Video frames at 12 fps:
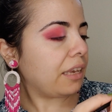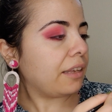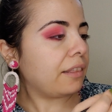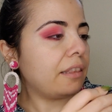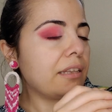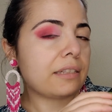
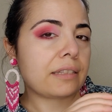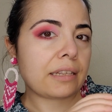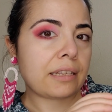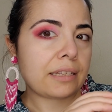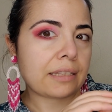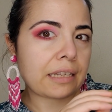This
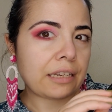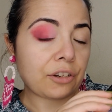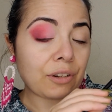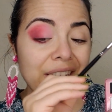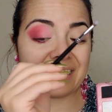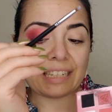is an
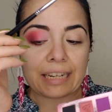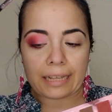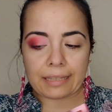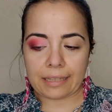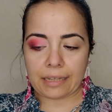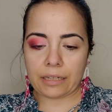
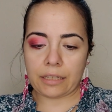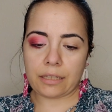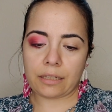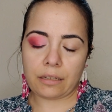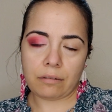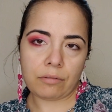
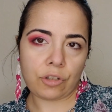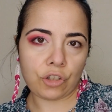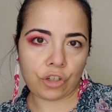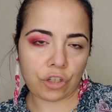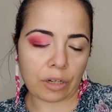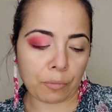iridescent
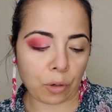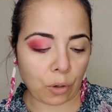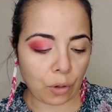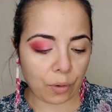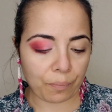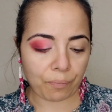
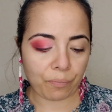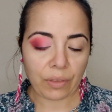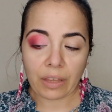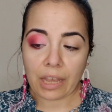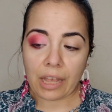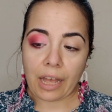shimmer.
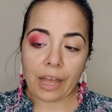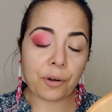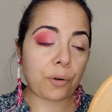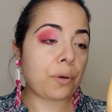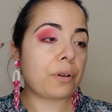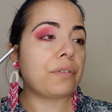I
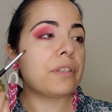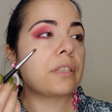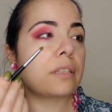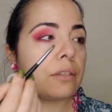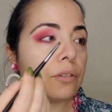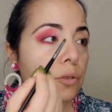don't know if
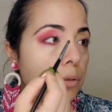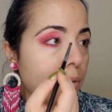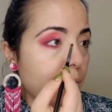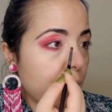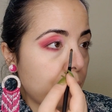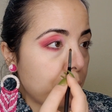it's
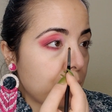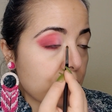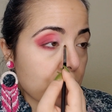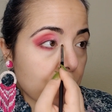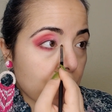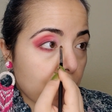duochrome,
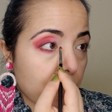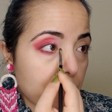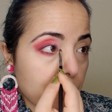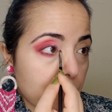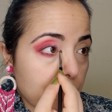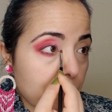
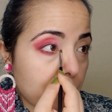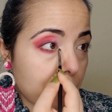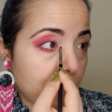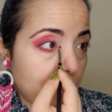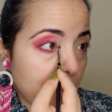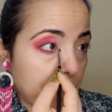multichrome,
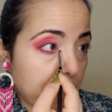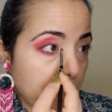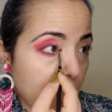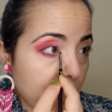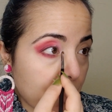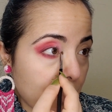maybe
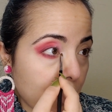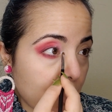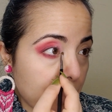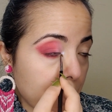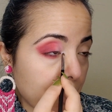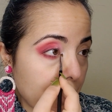
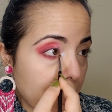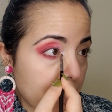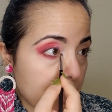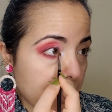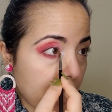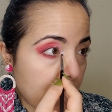monochrome. Okay,
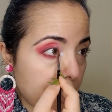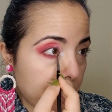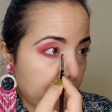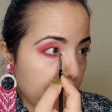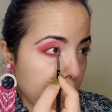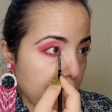it's kind of
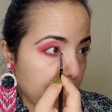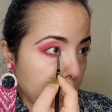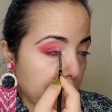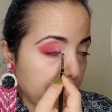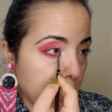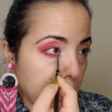
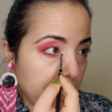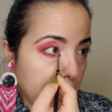blue.